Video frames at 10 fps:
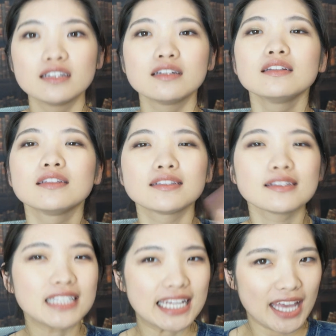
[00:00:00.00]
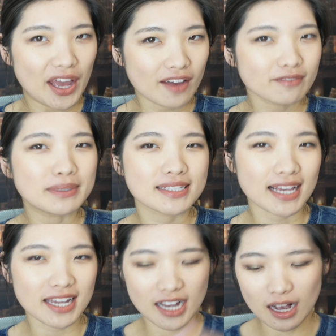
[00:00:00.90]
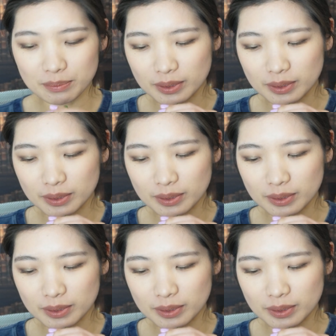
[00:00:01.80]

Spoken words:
This is decaf, but second cup.